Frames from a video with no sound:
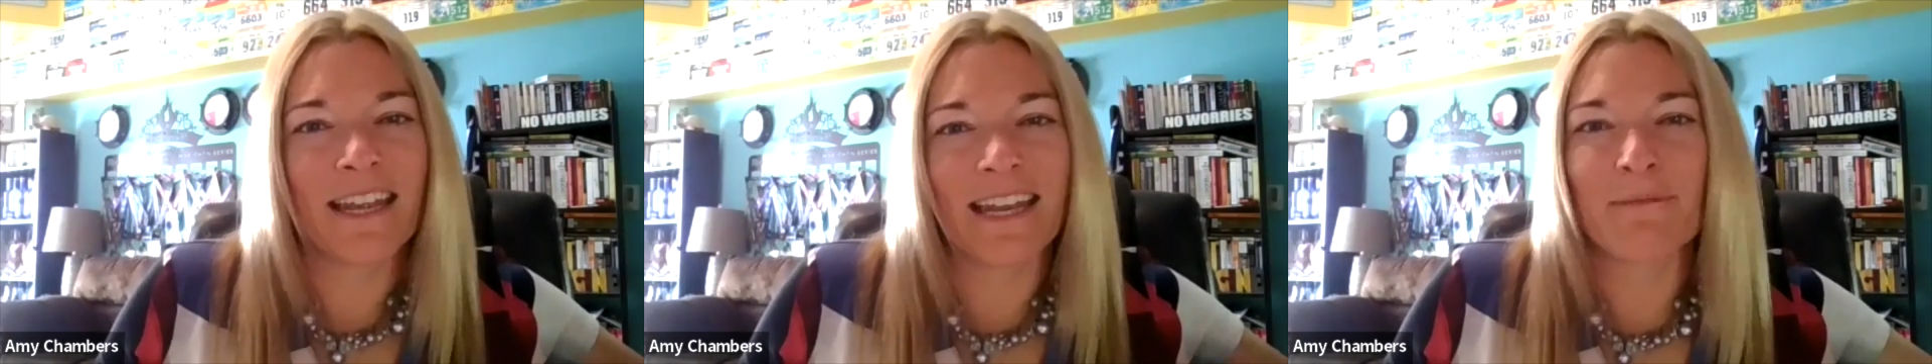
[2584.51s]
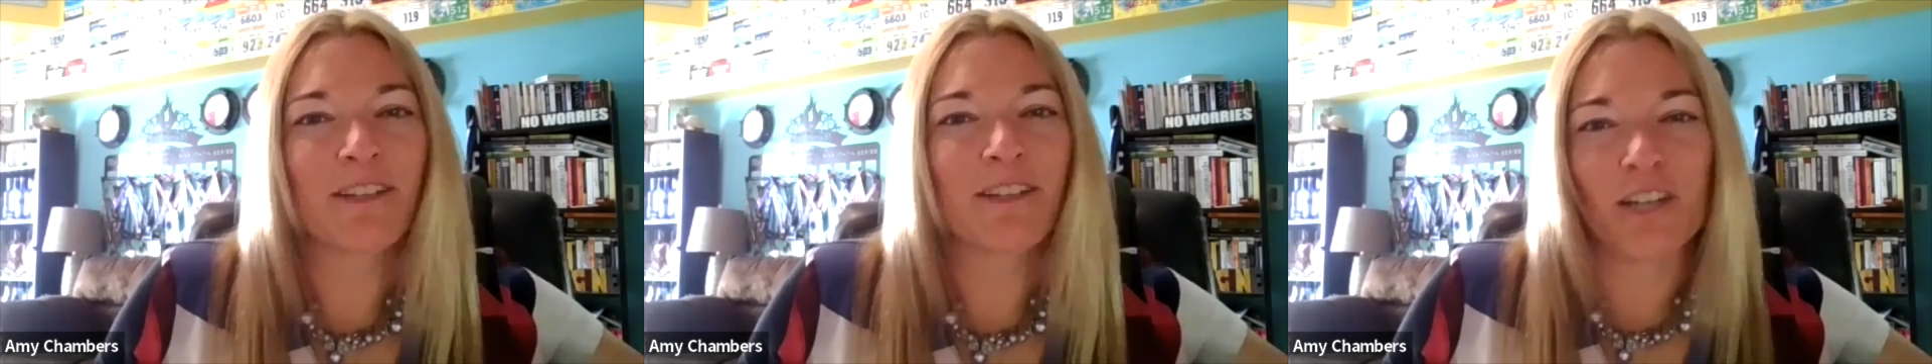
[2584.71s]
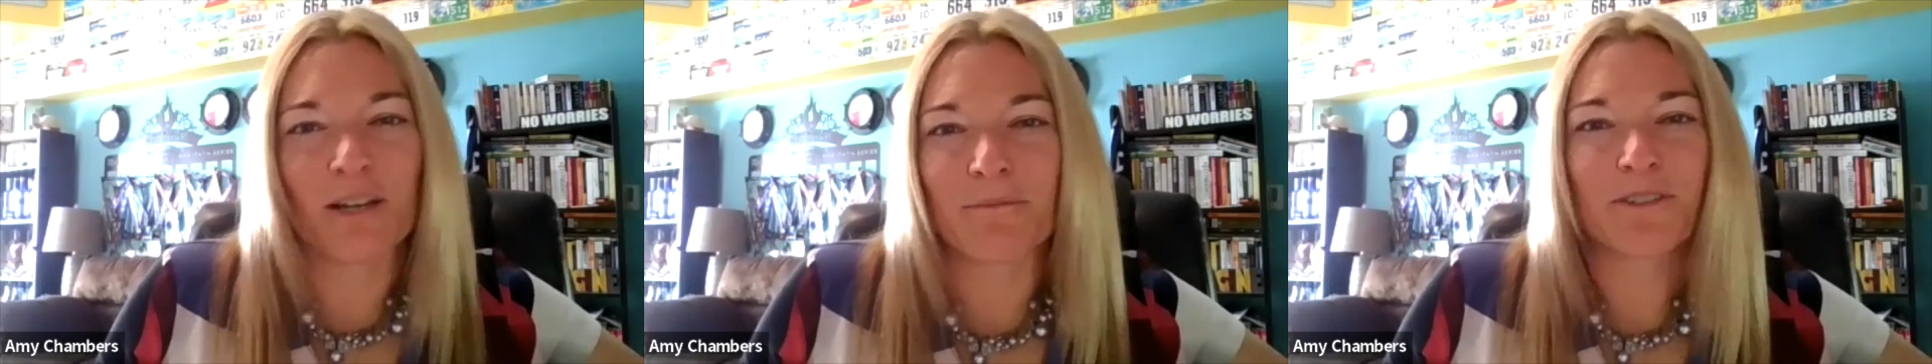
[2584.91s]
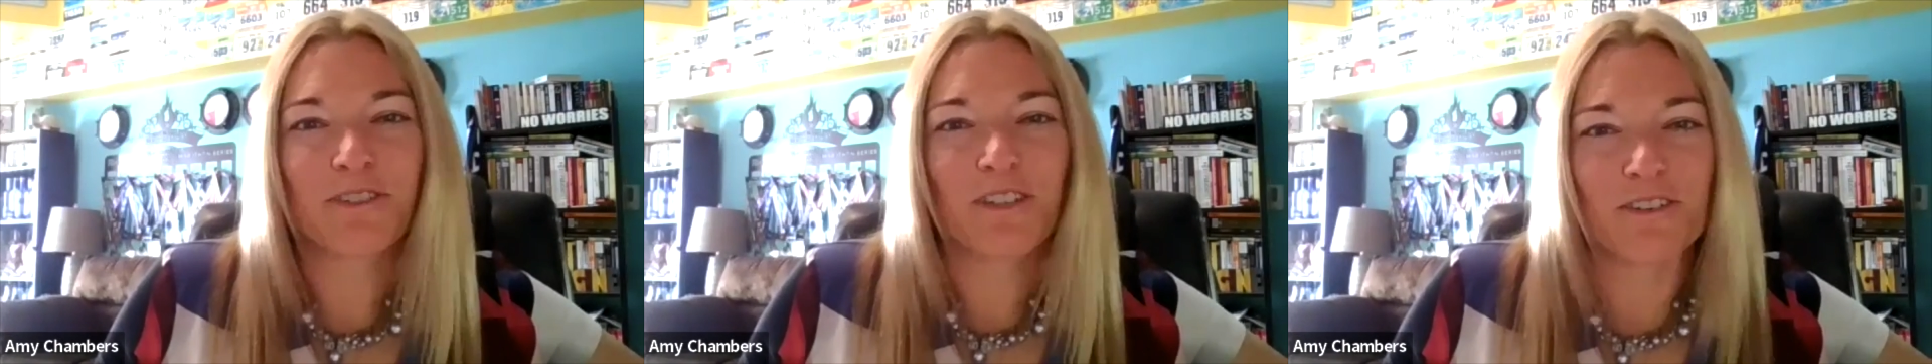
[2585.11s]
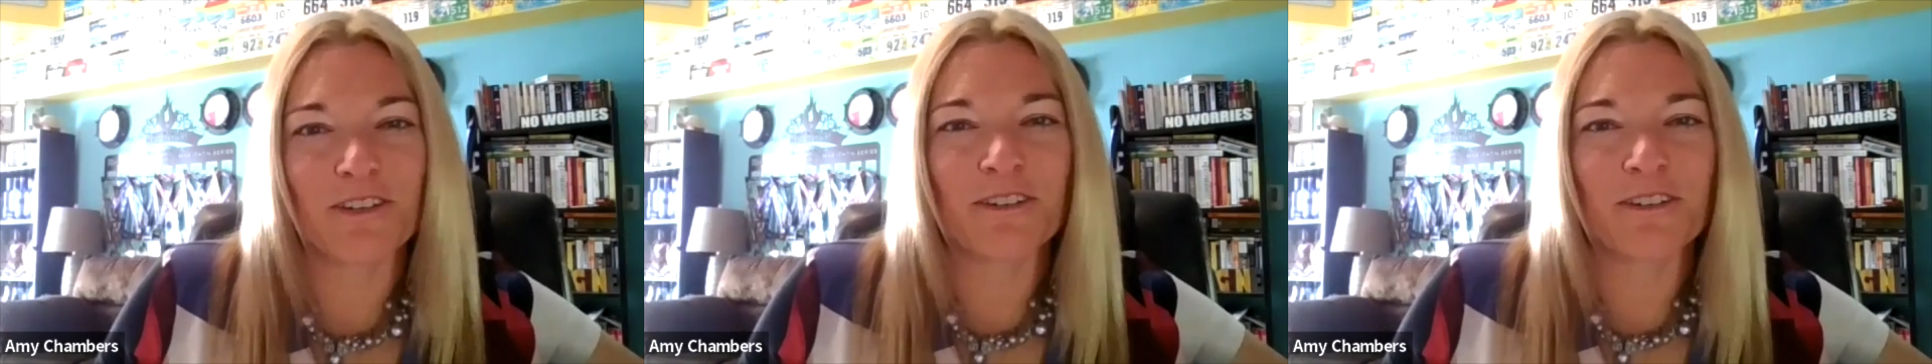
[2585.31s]
Amy Chambers
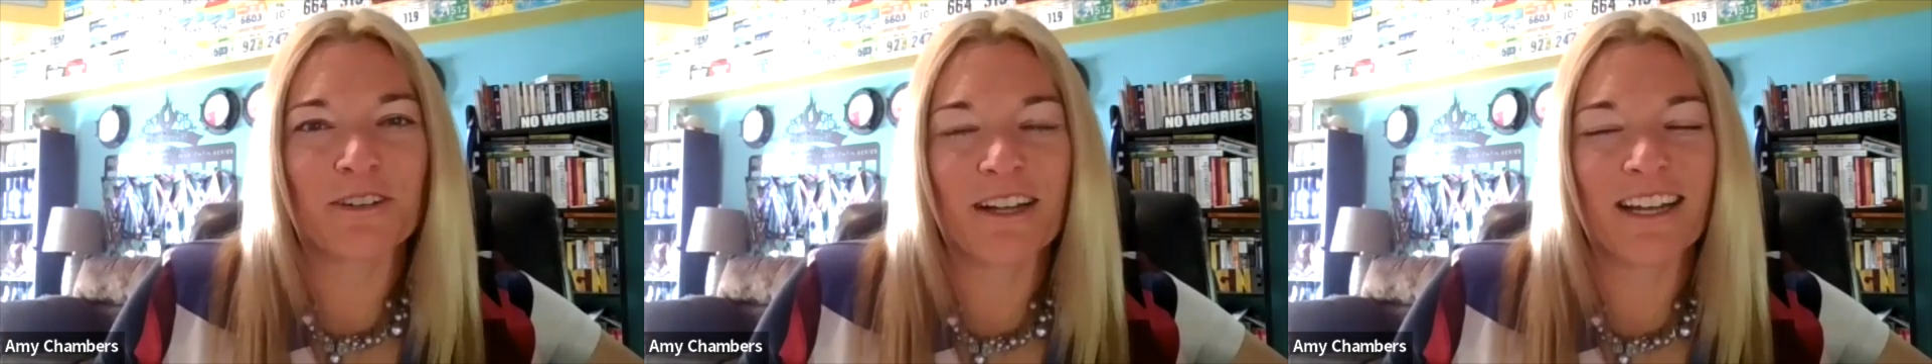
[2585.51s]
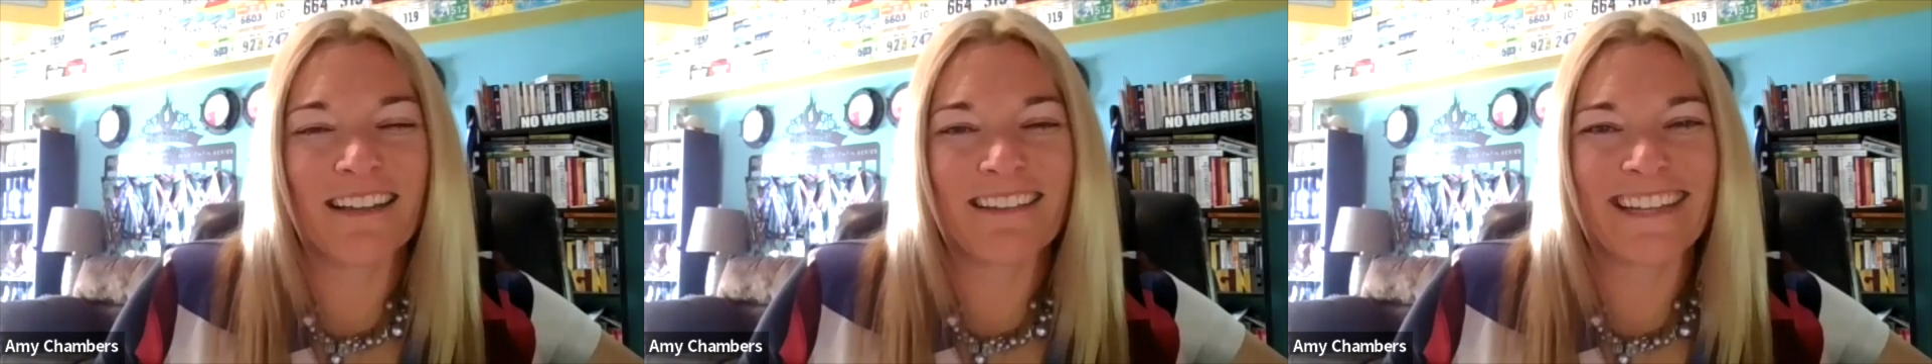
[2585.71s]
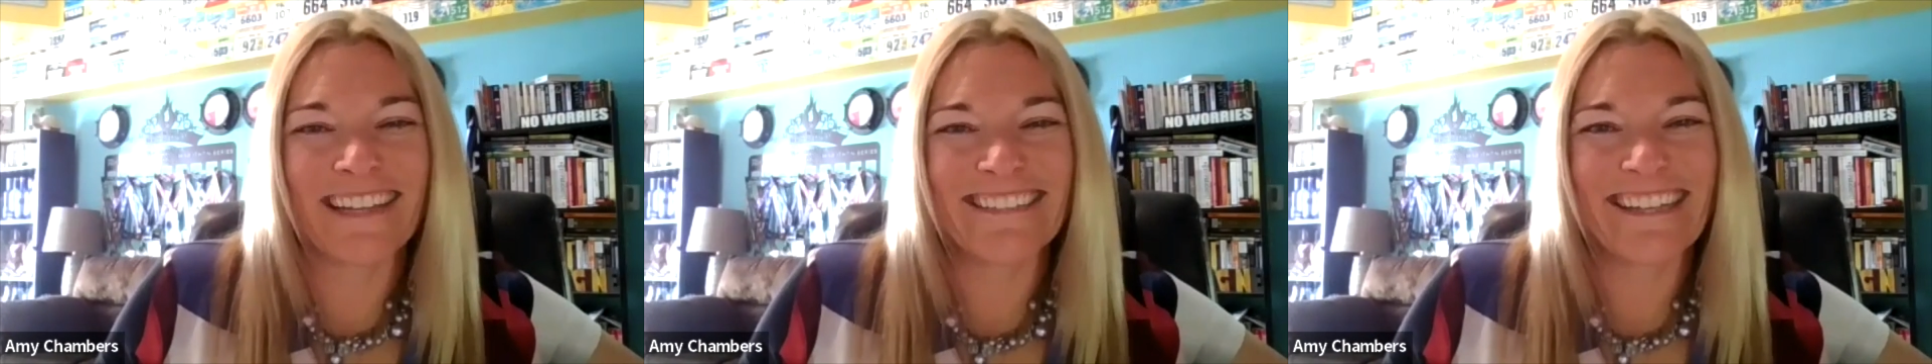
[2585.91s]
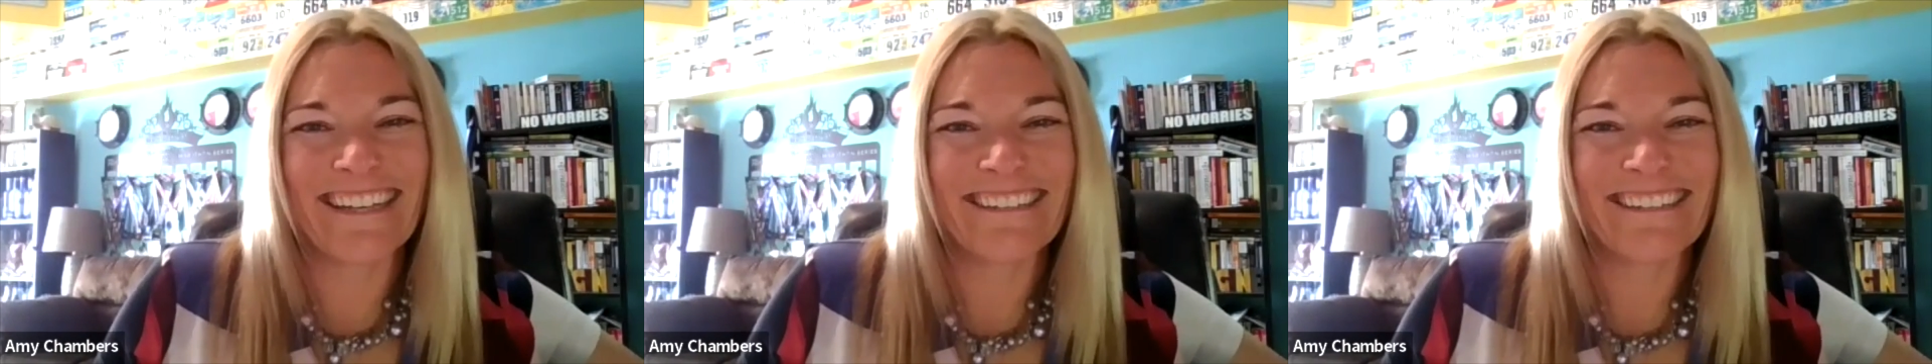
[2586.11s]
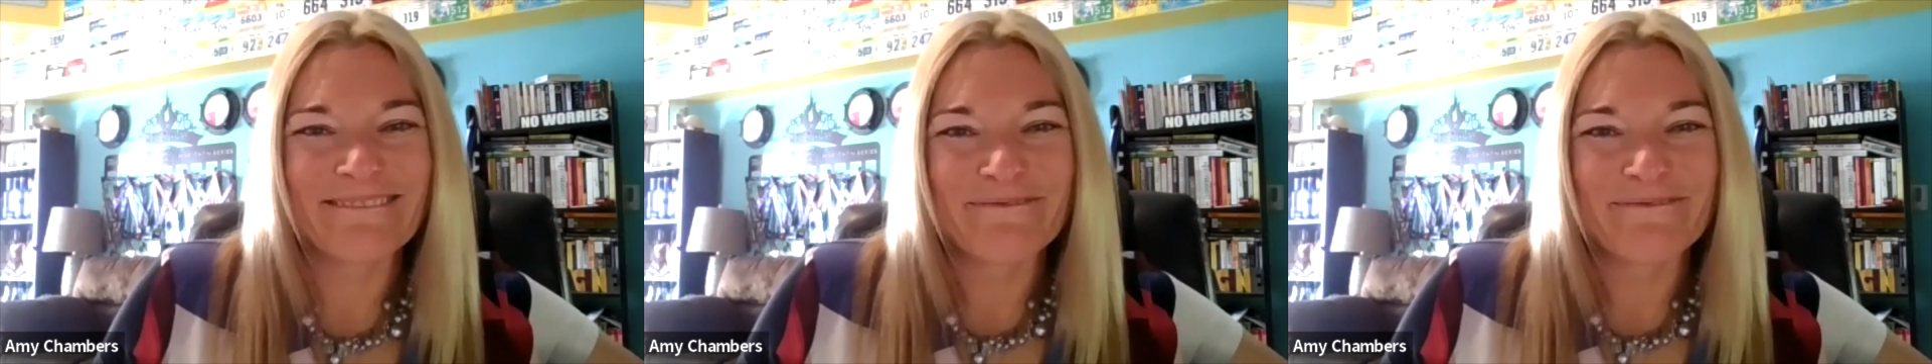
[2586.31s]
under LinkedIn.